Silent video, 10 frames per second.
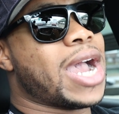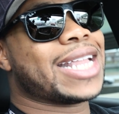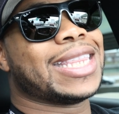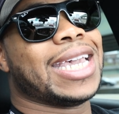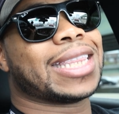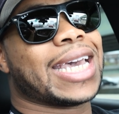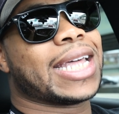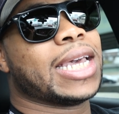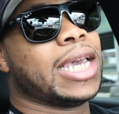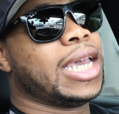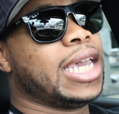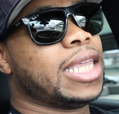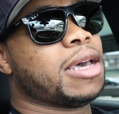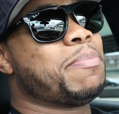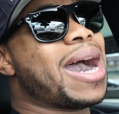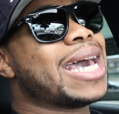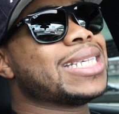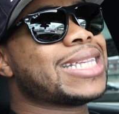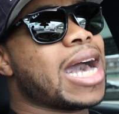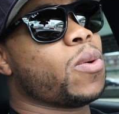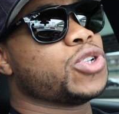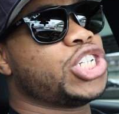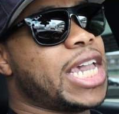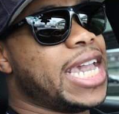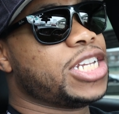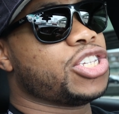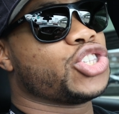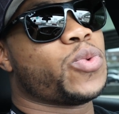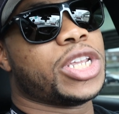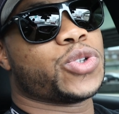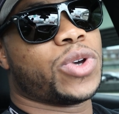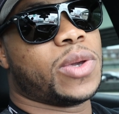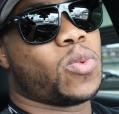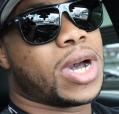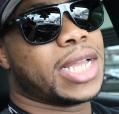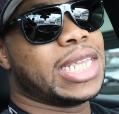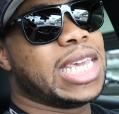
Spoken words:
I think that the body style will change in 2021